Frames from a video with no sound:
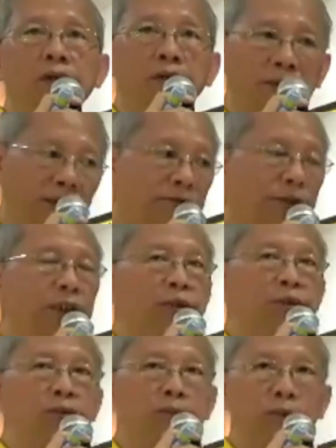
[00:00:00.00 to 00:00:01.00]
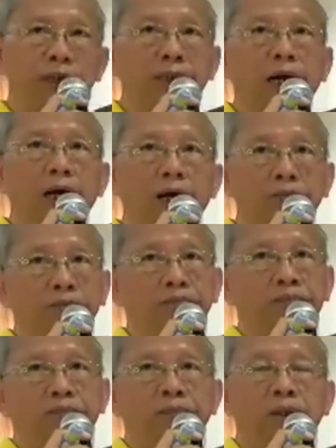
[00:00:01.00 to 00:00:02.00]
Craving to become.
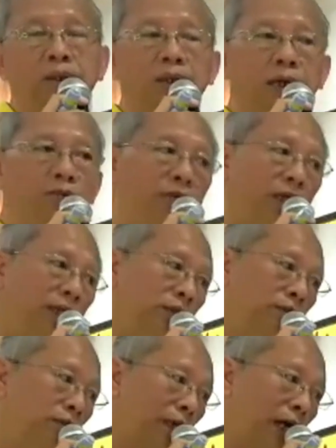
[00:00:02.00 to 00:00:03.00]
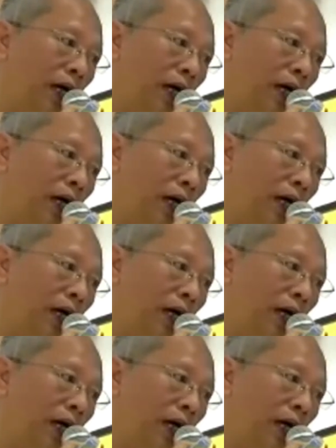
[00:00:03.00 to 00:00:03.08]
Then when you